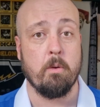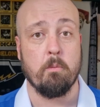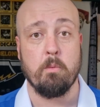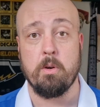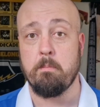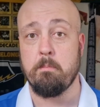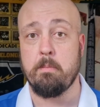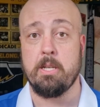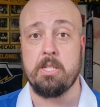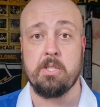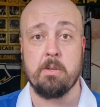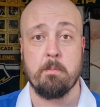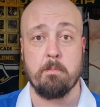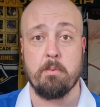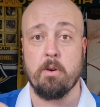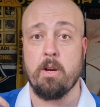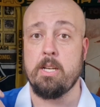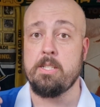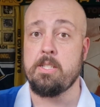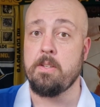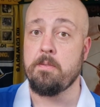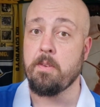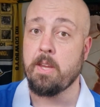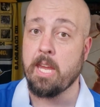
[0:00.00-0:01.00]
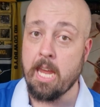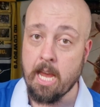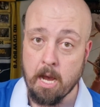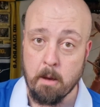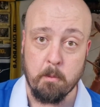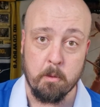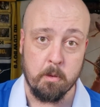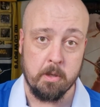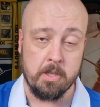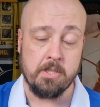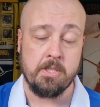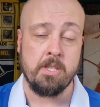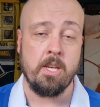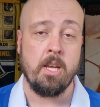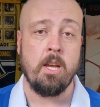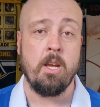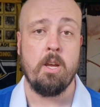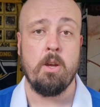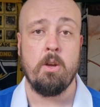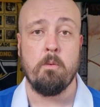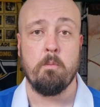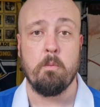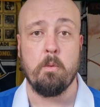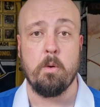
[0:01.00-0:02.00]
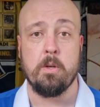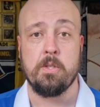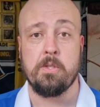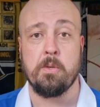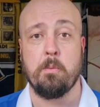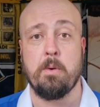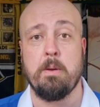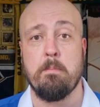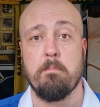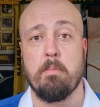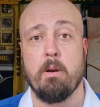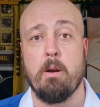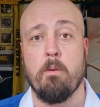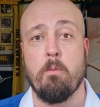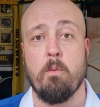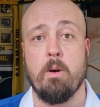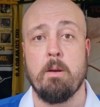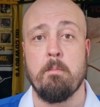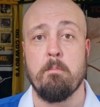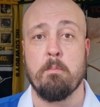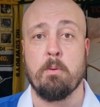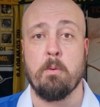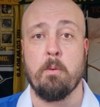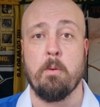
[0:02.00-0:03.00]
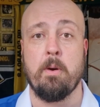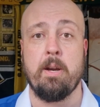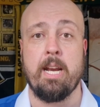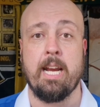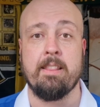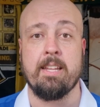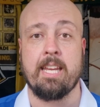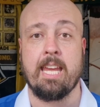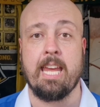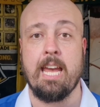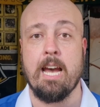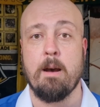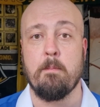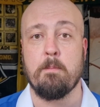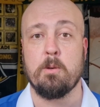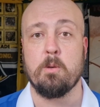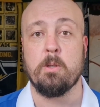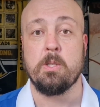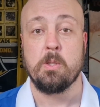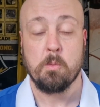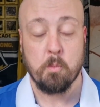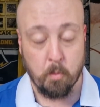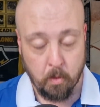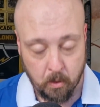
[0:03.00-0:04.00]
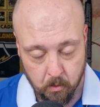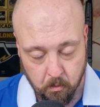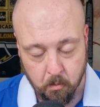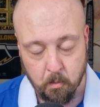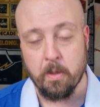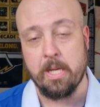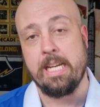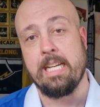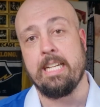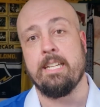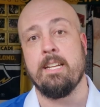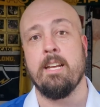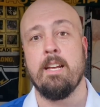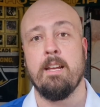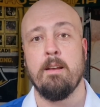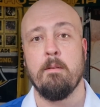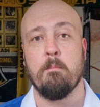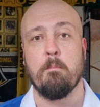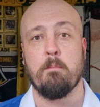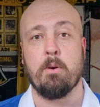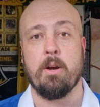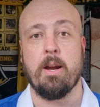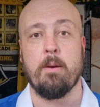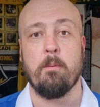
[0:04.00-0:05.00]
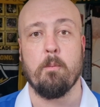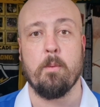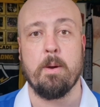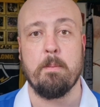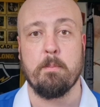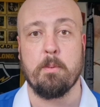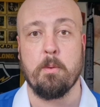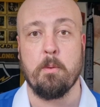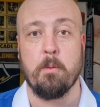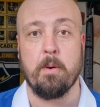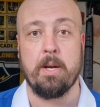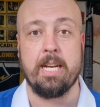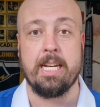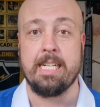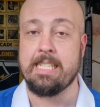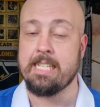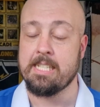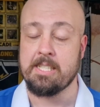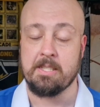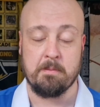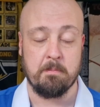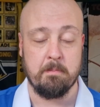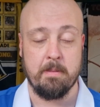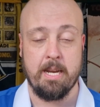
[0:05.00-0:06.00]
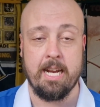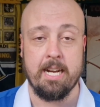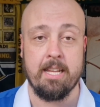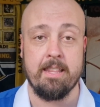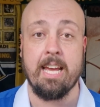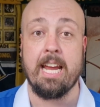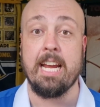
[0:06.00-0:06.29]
I wouldn't be surprised if Cowboys were to win by 1 point, and the Cowboys will win by 1 point. It doesn't matter.